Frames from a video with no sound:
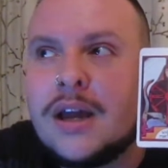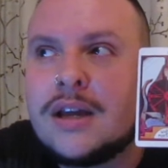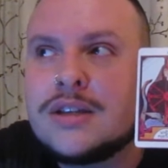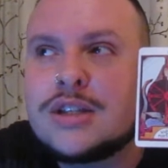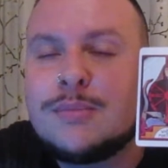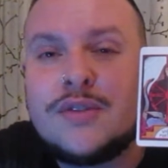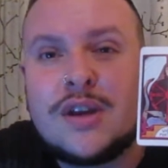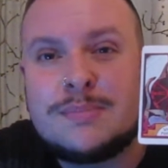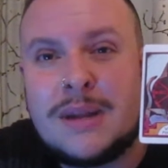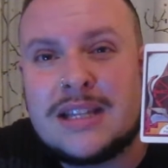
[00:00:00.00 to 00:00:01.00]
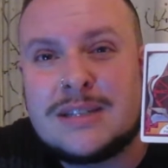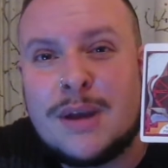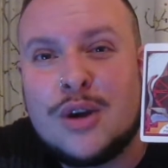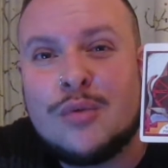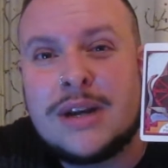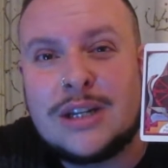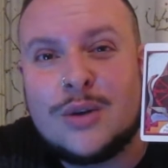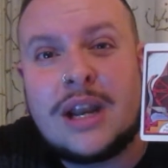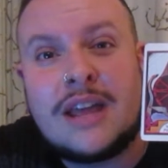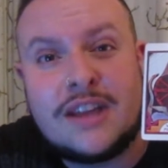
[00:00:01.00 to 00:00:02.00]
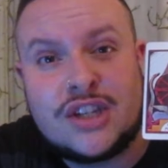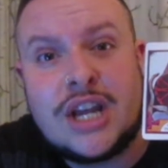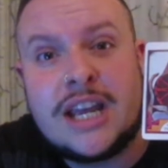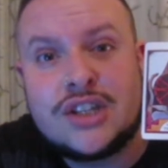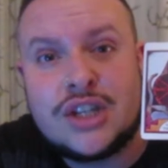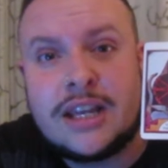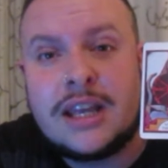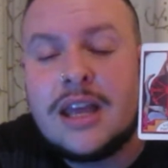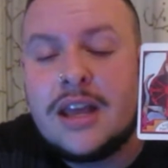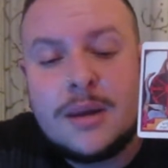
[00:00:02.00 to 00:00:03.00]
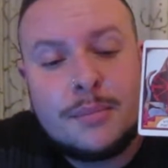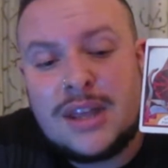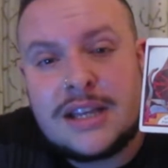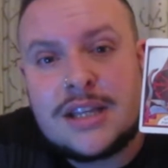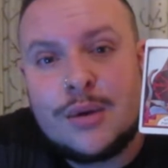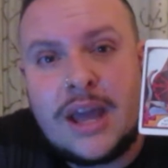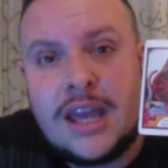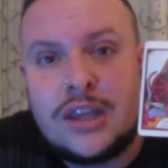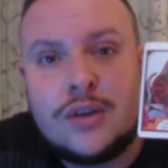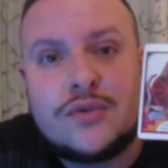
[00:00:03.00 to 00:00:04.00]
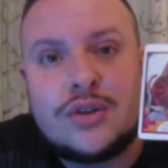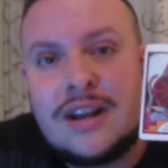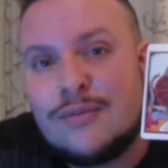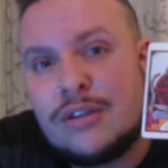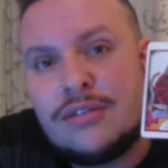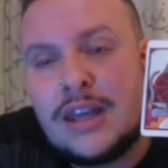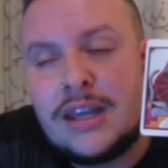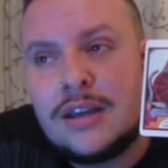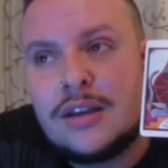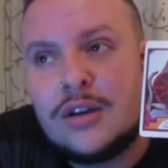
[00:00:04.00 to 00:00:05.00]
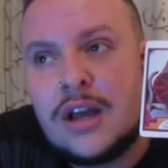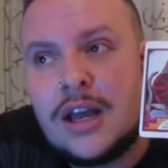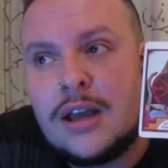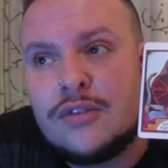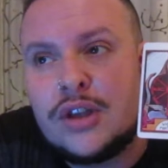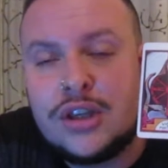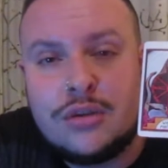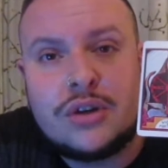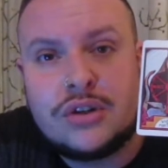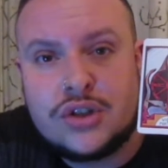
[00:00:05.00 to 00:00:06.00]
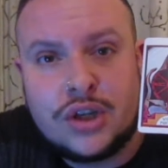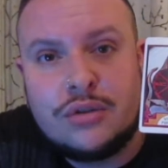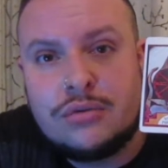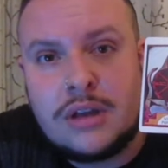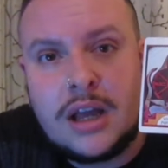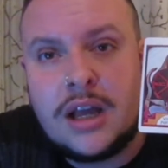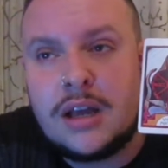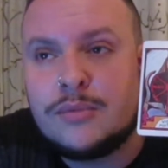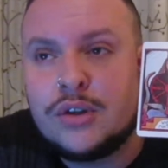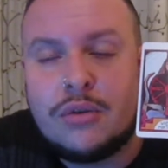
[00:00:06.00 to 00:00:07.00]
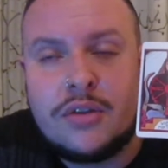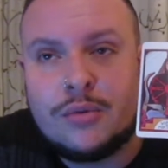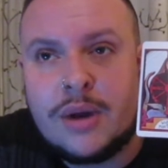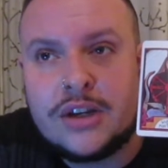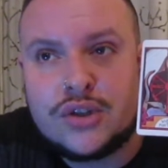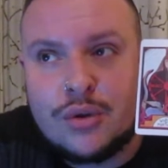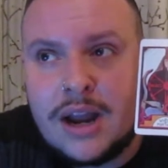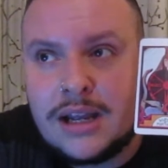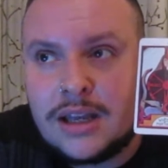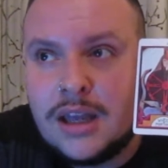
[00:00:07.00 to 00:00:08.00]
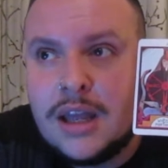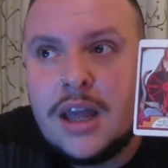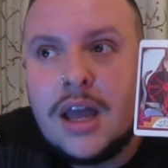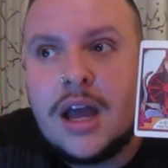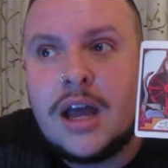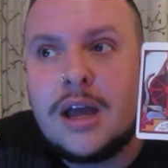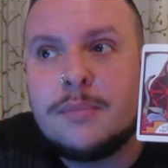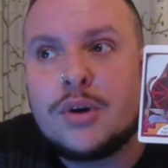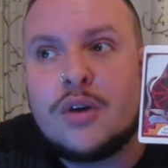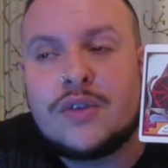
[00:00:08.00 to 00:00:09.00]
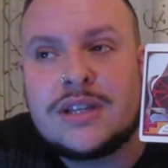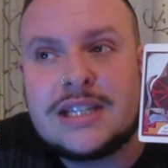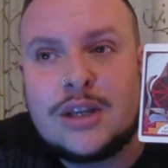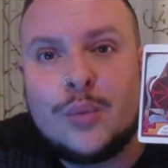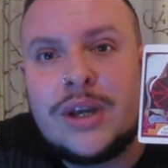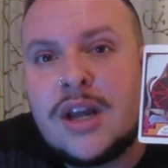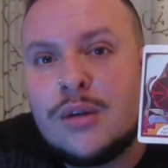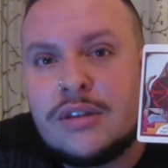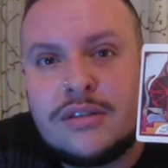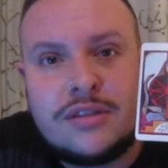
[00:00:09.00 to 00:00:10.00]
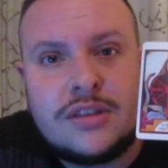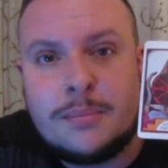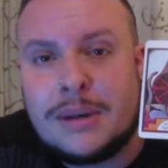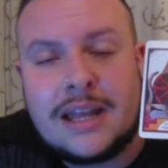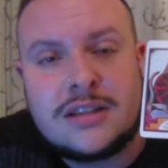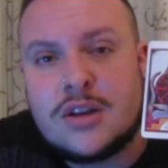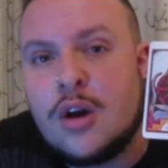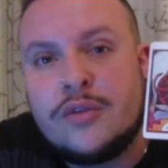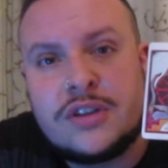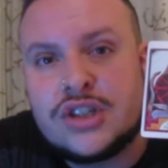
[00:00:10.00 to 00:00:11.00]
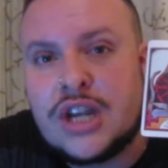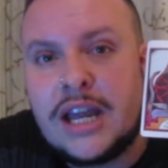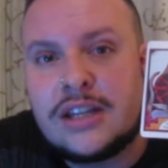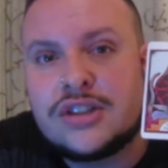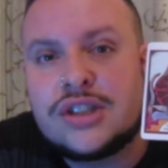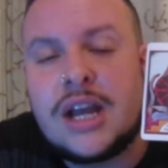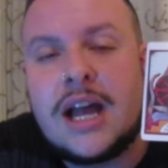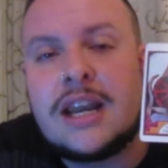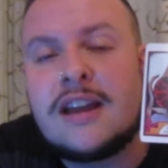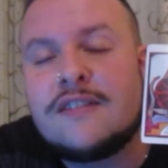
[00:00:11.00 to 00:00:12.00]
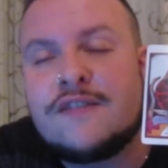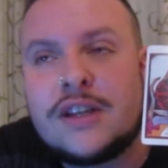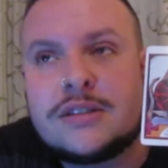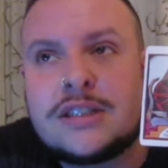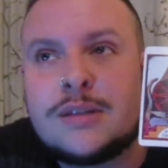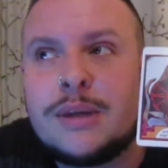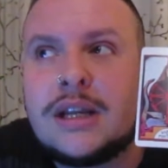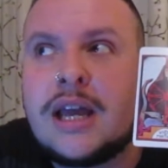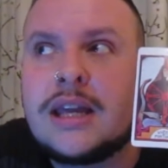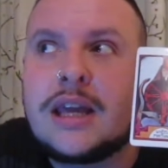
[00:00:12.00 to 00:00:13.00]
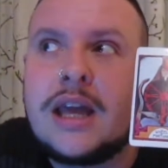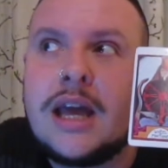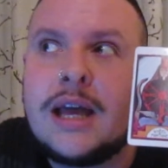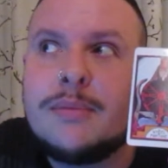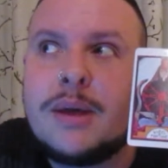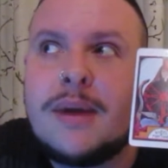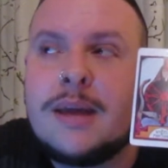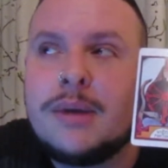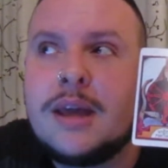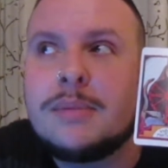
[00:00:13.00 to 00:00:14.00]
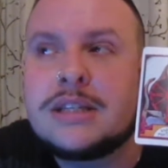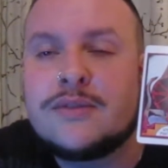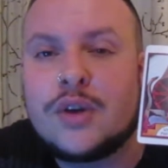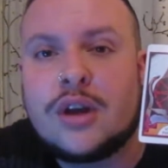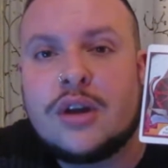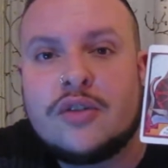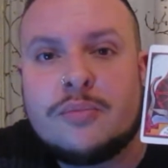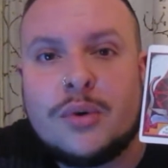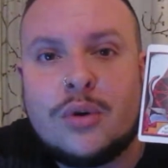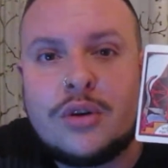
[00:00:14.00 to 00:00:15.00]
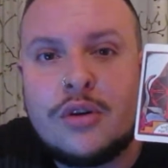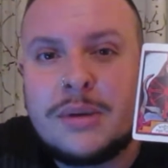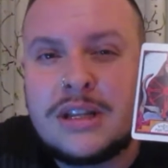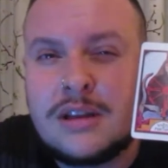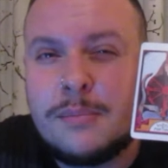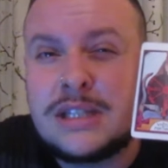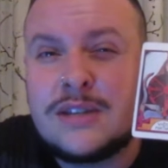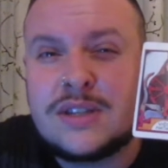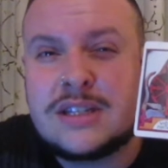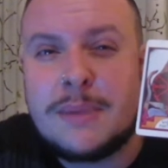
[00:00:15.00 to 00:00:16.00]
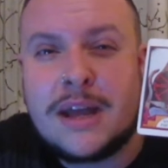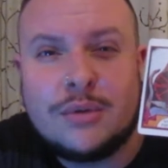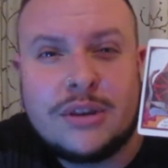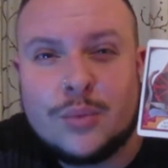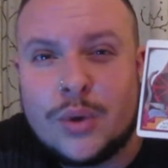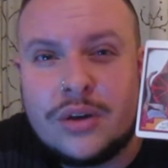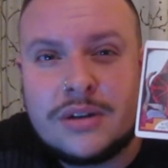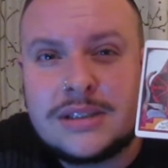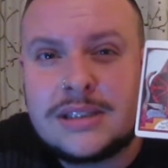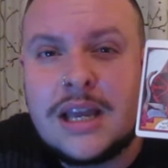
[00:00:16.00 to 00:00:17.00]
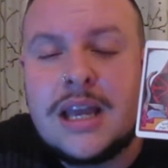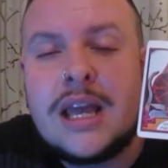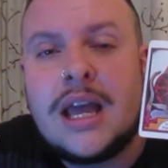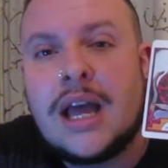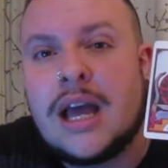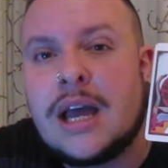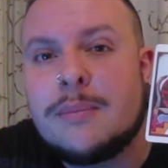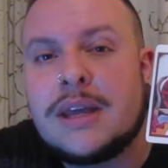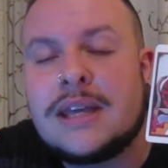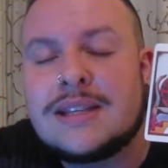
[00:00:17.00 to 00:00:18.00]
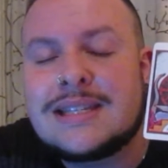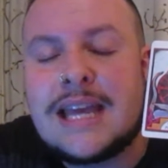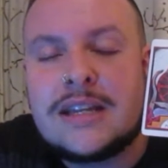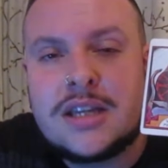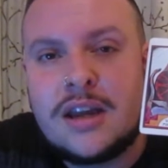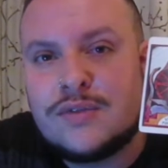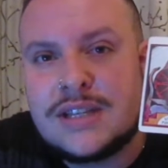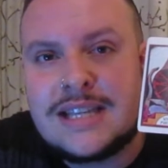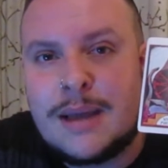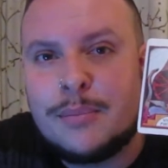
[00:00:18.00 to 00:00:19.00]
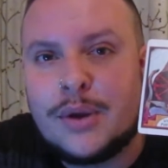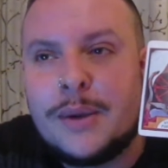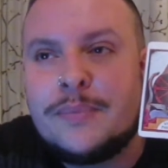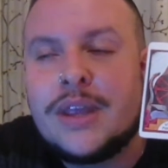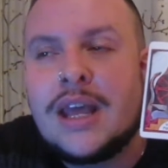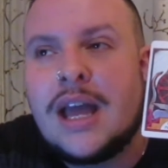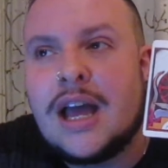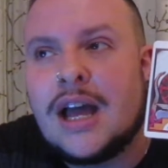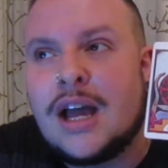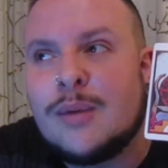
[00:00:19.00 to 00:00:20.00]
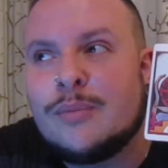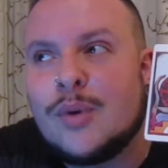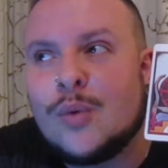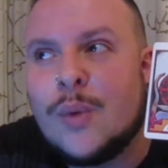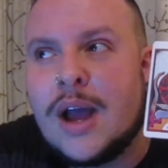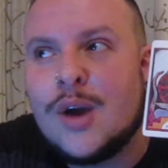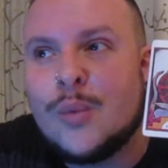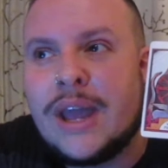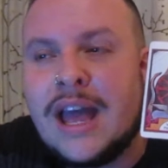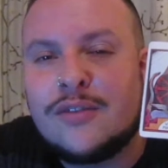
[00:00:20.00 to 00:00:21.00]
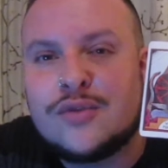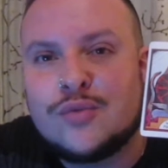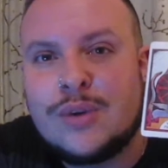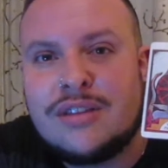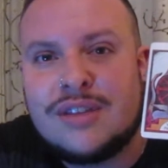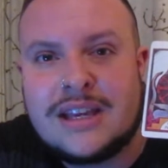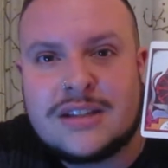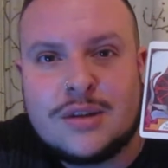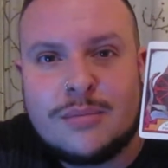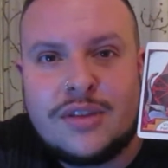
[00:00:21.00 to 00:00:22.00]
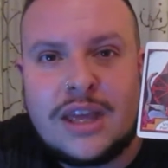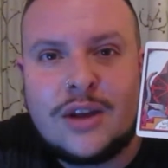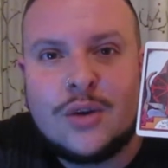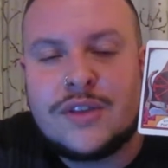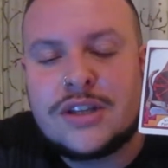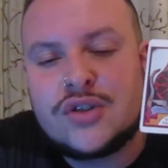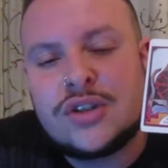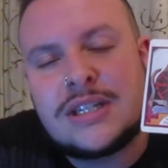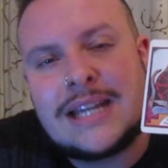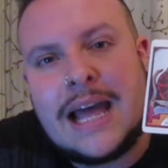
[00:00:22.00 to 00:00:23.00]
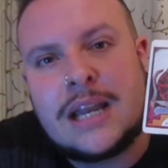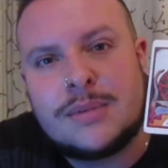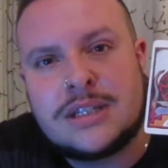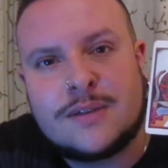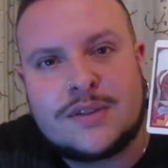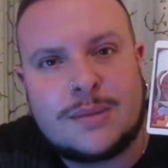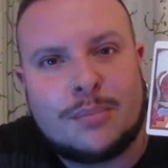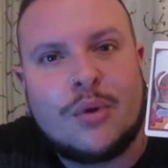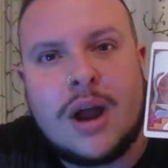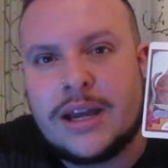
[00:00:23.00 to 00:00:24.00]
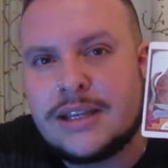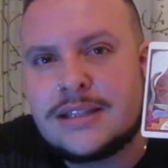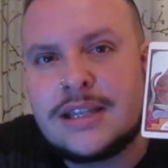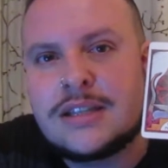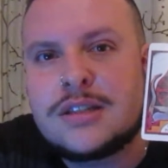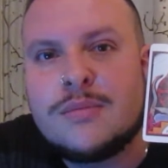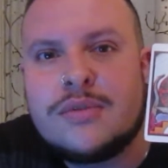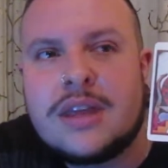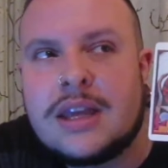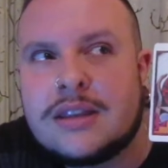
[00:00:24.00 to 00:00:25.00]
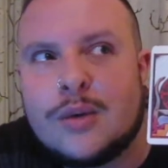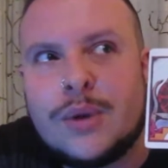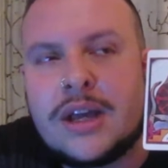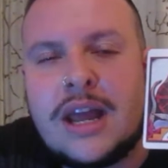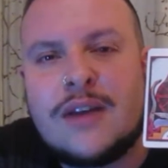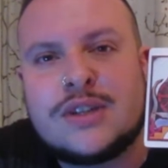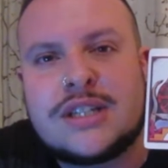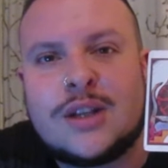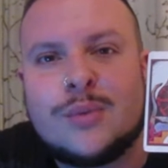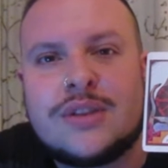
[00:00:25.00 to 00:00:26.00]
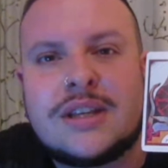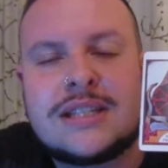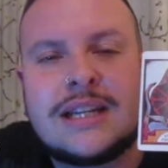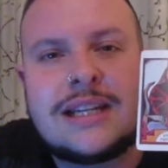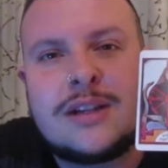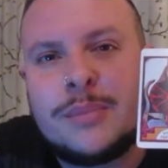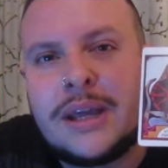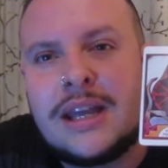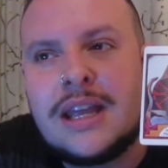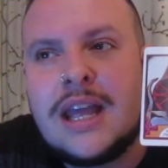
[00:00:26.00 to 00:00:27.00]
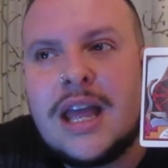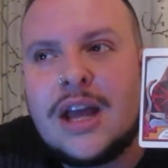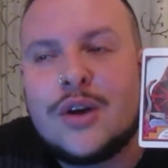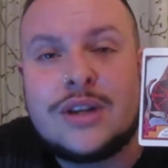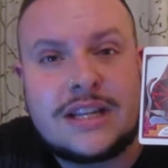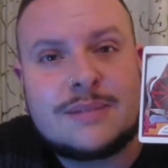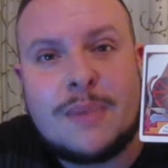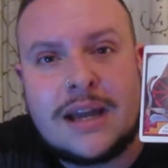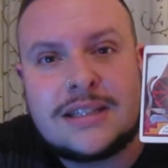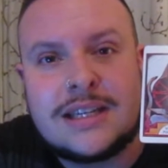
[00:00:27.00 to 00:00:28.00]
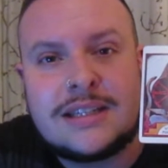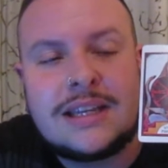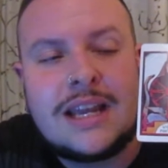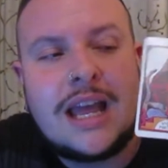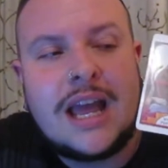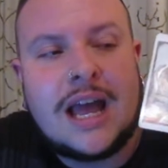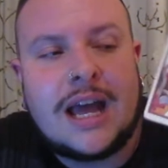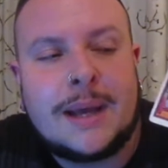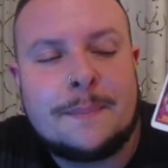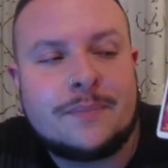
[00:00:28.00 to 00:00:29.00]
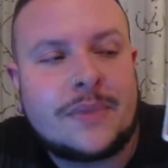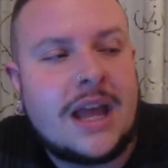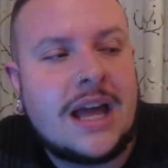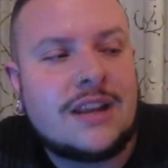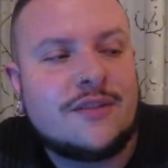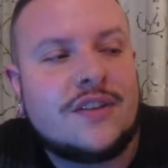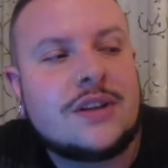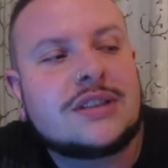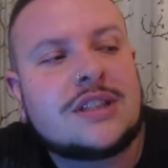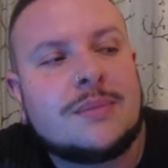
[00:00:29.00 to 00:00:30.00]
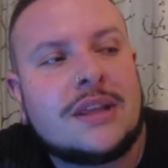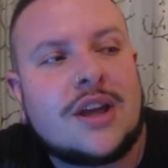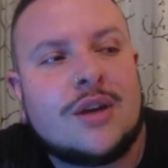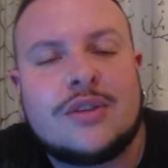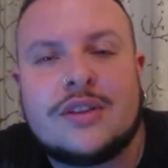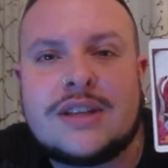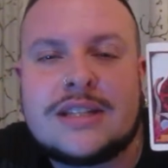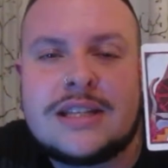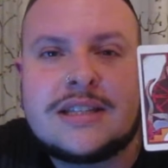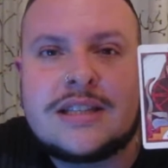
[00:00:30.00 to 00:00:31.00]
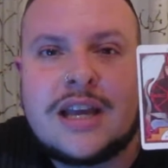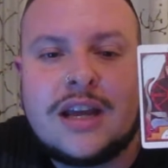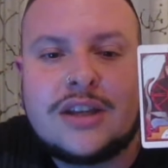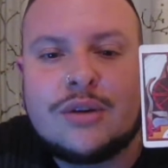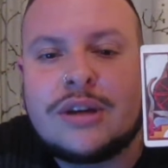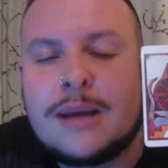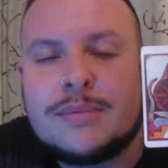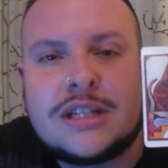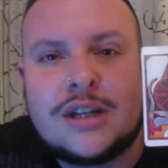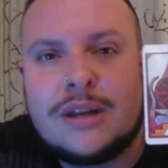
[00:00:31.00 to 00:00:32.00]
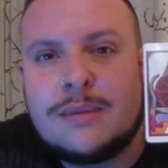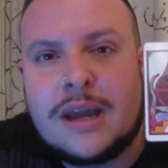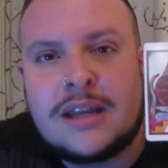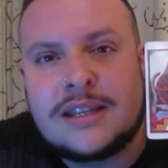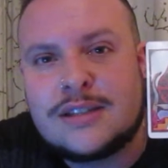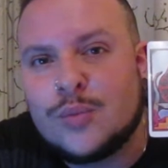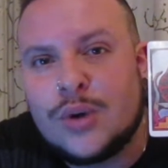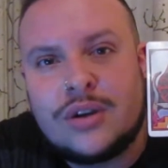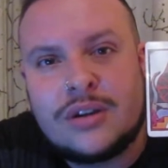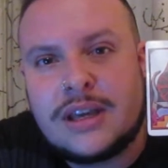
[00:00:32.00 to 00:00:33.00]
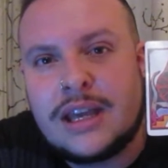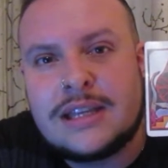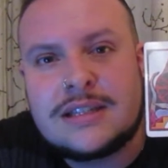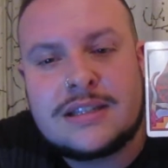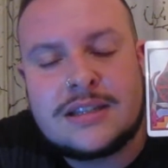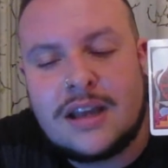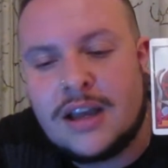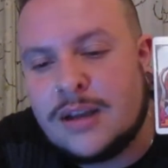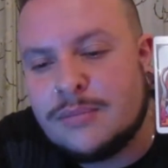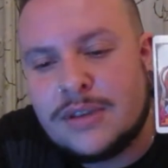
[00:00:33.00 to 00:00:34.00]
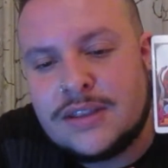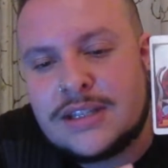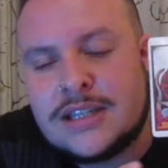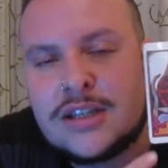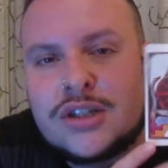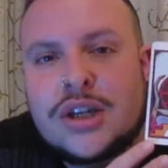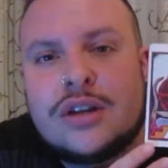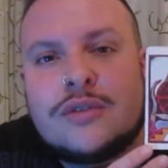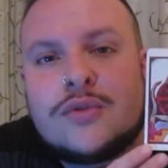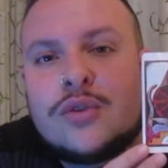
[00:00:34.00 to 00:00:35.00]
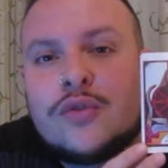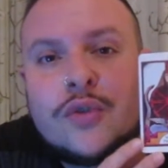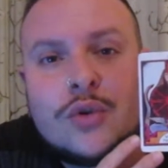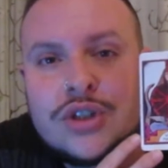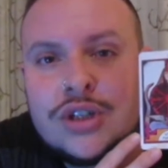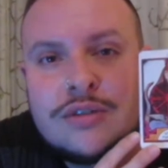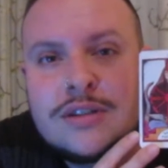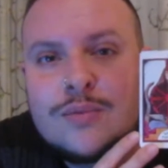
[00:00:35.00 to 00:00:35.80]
some of those plans may already look like they're changing, but that's okay. You've done everything that you can do. You're on the right track, but obviously we know that plans often change, and it feels to me like there may be a bit of a curveball or a bit of a spanner in the works in the centre of December, where we have to rethink something, or there's just an element of surprise. There's something that we're going to have to deal with that's a little bit unexpected. And it feels to me though that this is you can absolutely make this work. This is a turn of good fortune as